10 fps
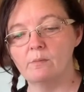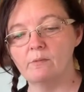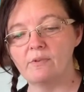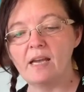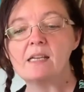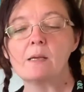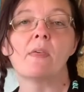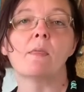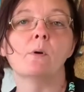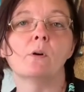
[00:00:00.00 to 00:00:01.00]
find him in the
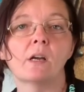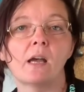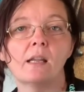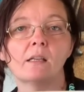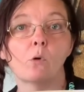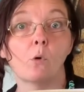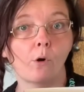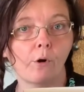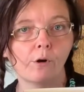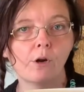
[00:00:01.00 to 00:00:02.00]
book and or
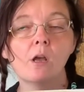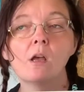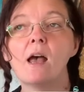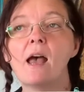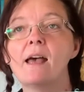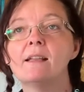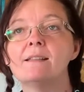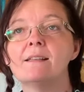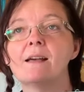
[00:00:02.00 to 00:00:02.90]
her, and